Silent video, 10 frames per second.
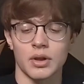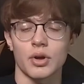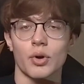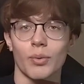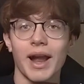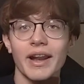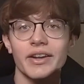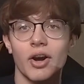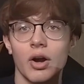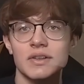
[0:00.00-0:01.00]

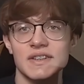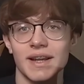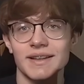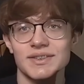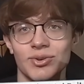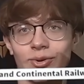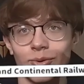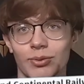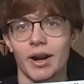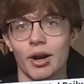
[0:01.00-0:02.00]
Grand Continental
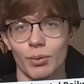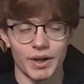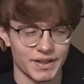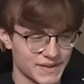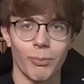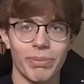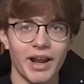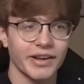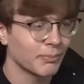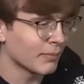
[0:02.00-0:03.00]
Railways.
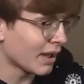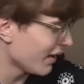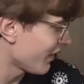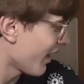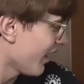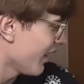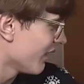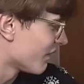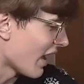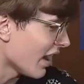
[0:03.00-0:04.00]
Back in my day,
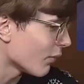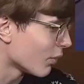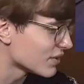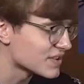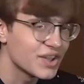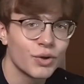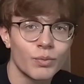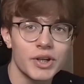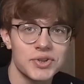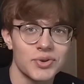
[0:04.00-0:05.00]
that was the
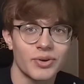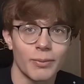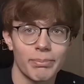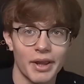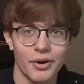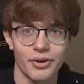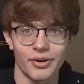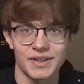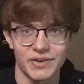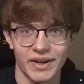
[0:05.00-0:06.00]
original
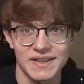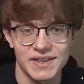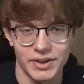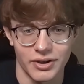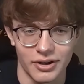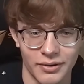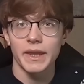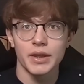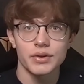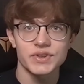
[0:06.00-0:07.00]
competitor to SCR.
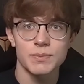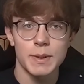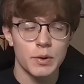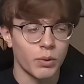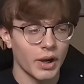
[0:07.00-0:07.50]
It used to be quite